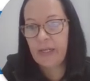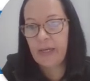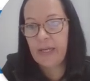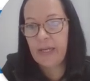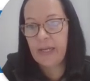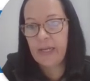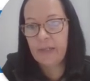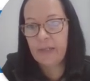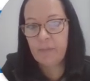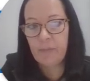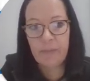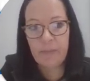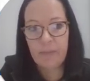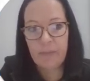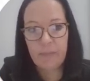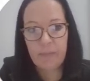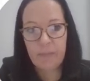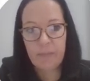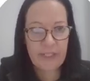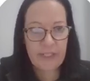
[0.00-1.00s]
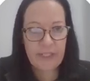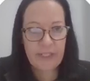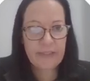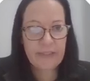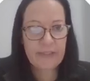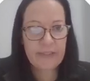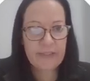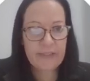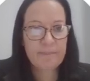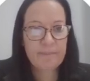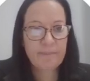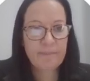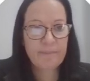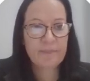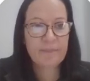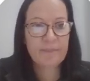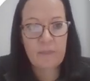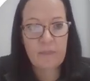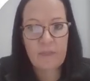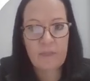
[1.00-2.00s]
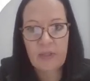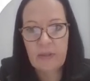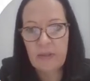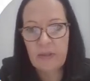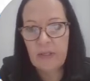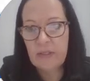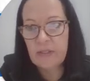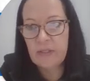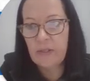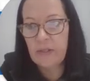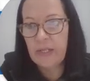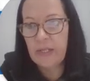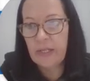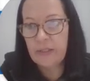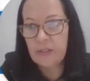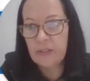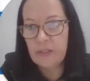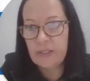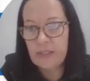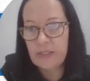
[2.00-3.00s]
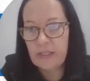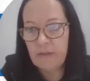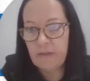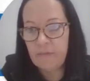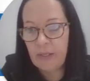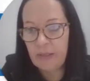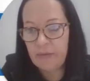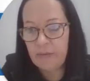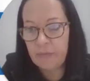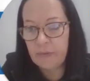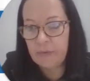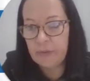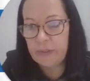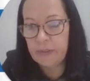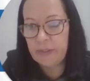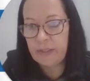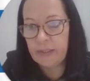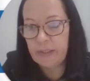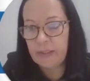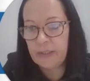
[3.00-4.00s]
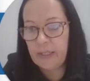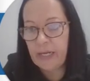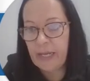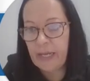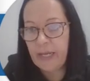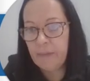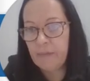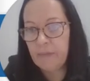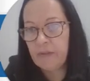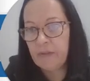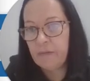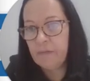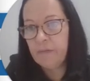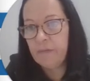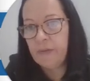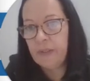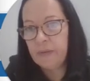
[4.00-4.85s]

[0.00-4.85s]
when I add my project. So here I just get my filter name.